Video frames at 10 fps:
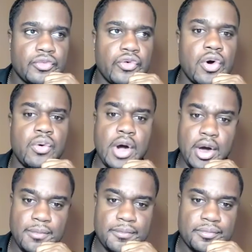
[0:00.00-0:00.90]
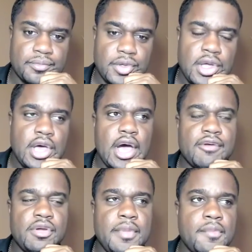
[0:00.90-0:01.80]
for a while. I
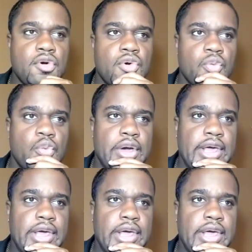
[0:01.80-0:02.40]
remember